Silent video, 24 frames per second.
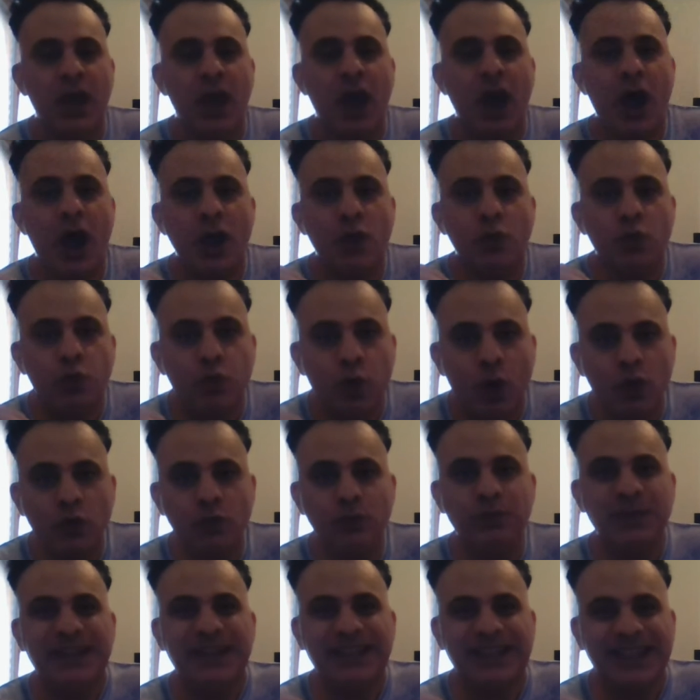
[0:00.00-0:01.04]
I won't
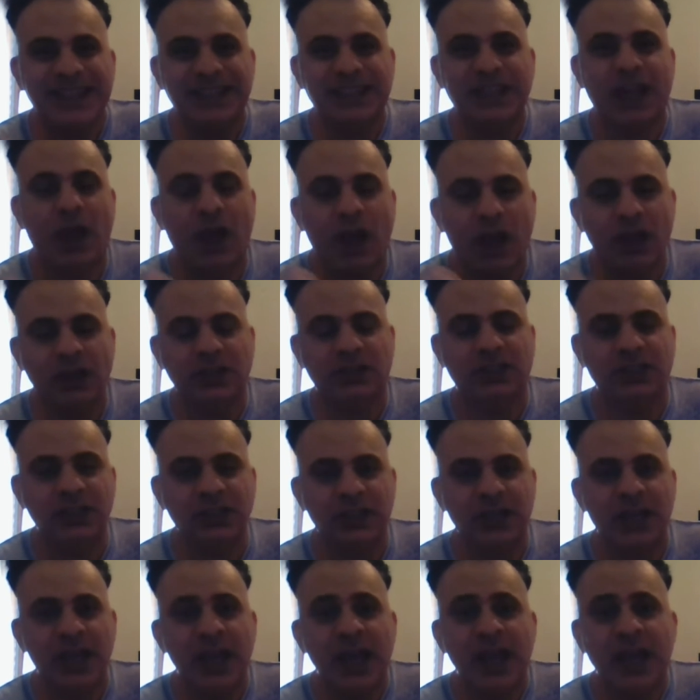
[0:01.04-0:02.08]
be disheartened.
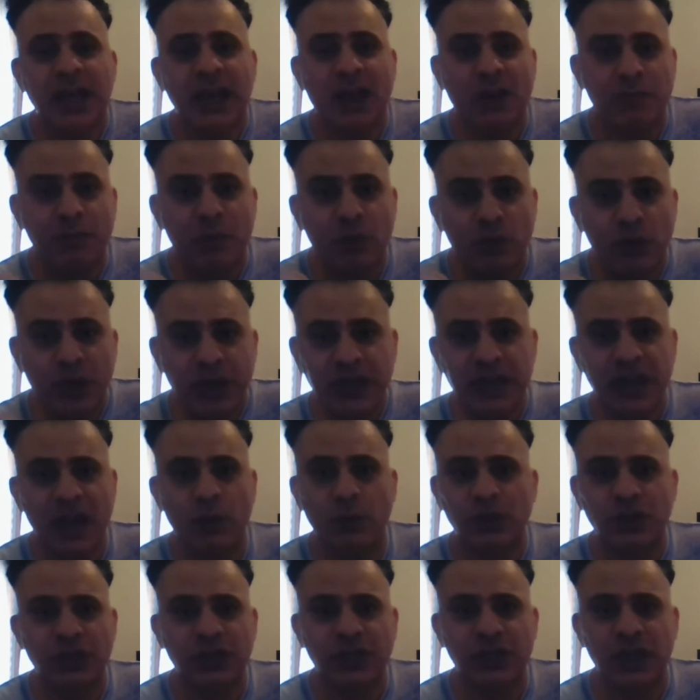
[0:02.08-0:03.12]
Now, if Mourinho
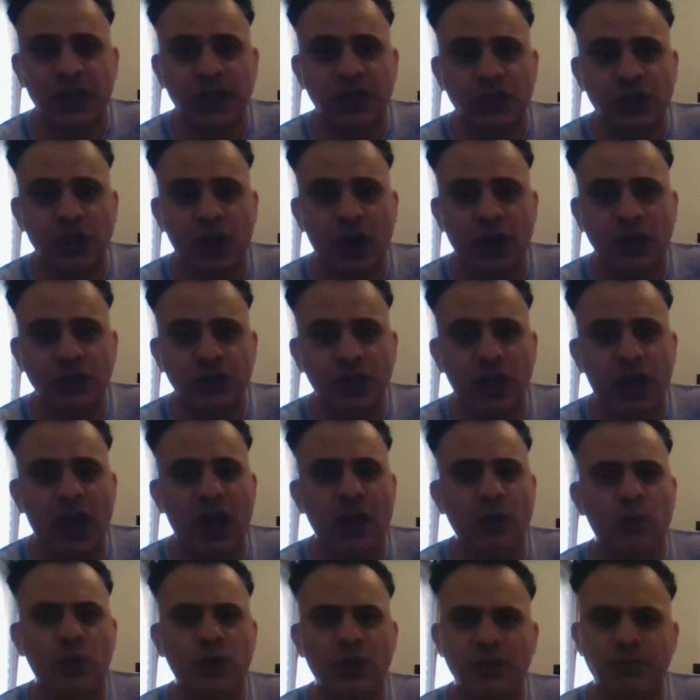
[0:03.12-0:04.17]
was still in charge, I
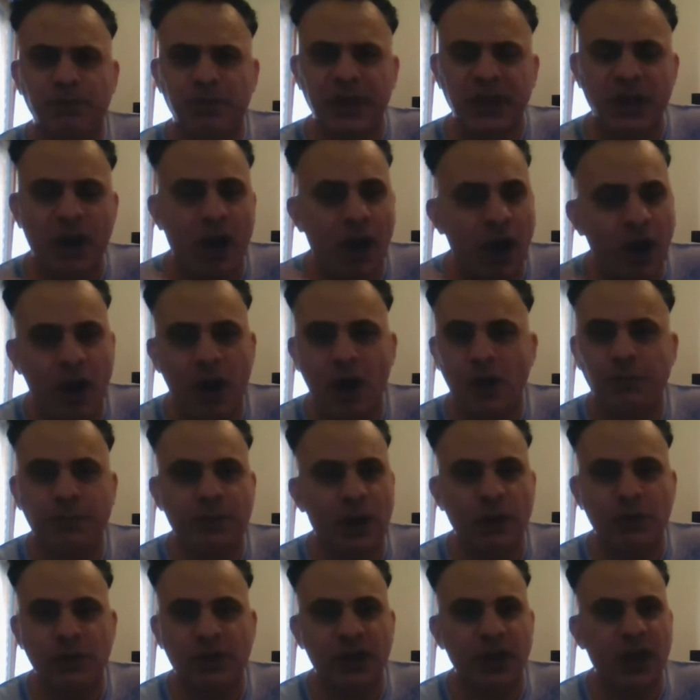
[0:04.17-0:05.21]
would have been
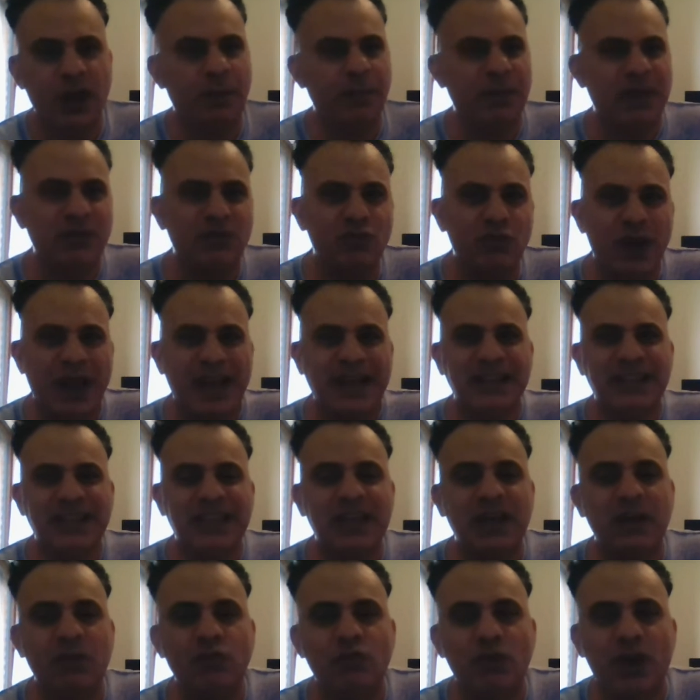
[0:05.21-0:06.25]
heartbroken. I'd be
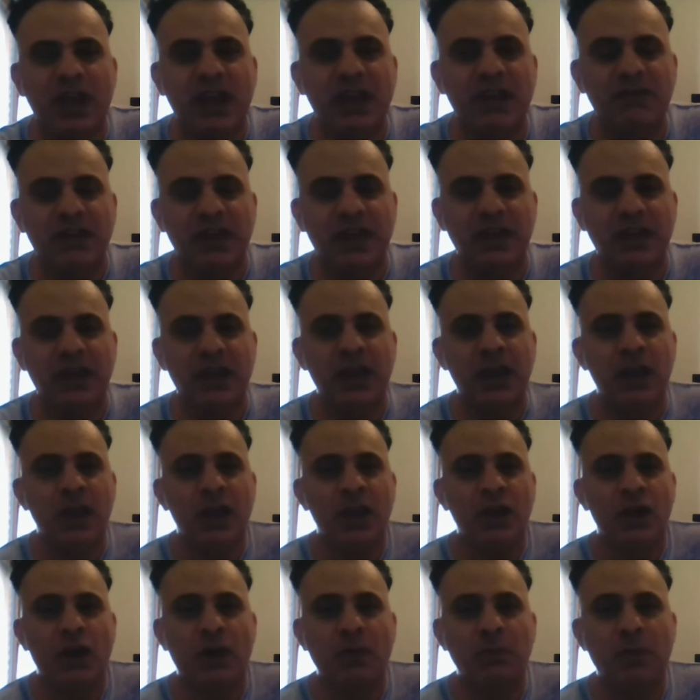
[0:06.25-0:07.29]
ranting and raving
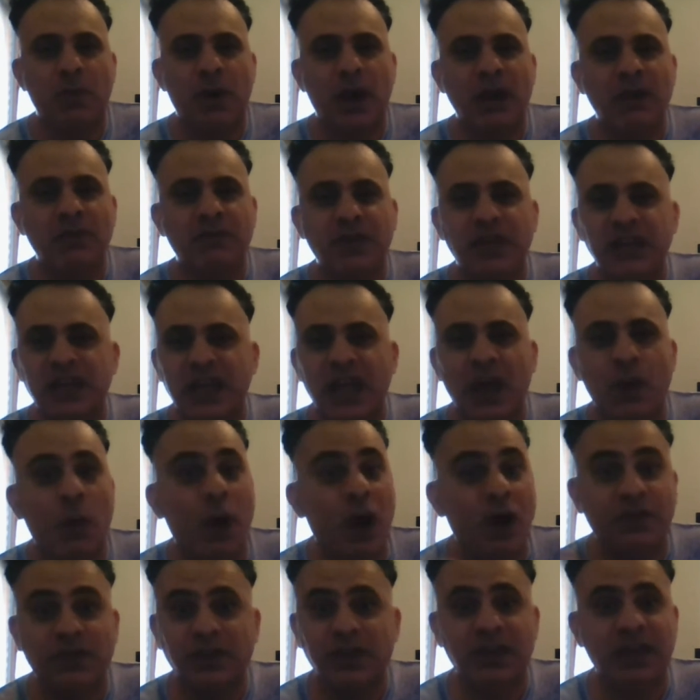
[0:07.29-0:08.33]
on my video
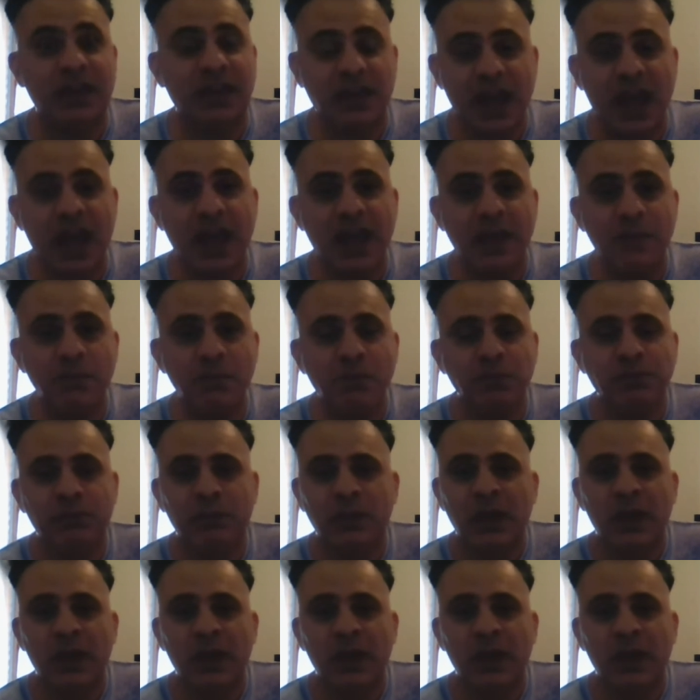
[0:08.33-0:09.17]
after the game.